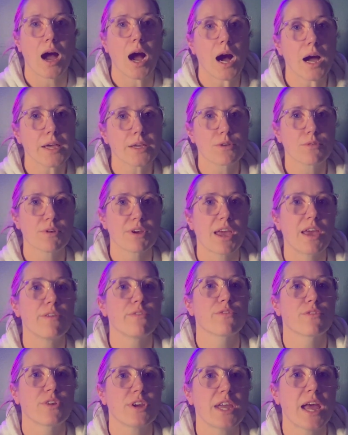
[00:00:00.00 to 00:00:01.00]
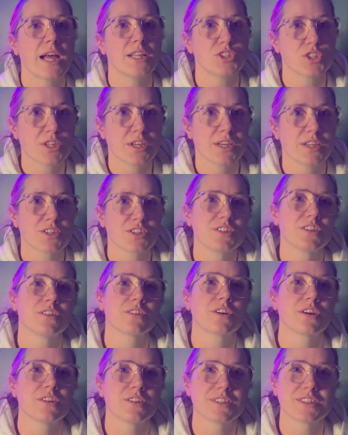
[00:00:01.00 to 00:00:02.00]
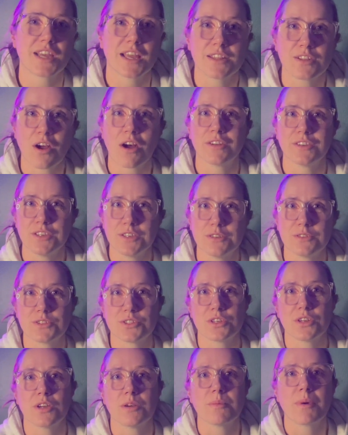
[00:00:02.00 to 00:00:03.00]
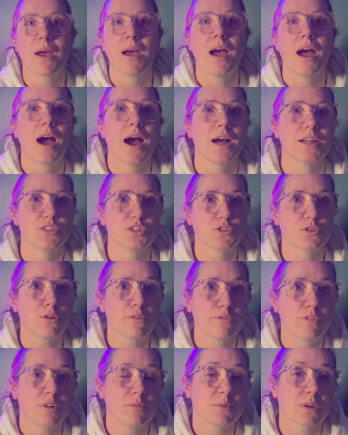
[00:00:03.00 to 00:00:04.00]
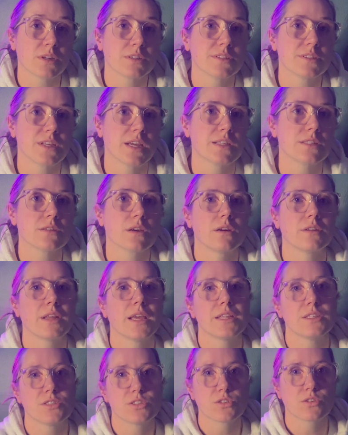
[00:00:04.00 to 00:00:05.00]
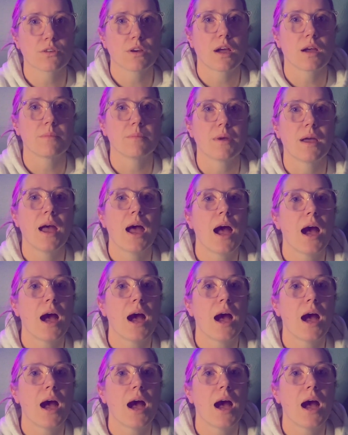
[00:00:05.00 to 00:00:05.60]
I create free educational content on YouTube and short form content on Instagram,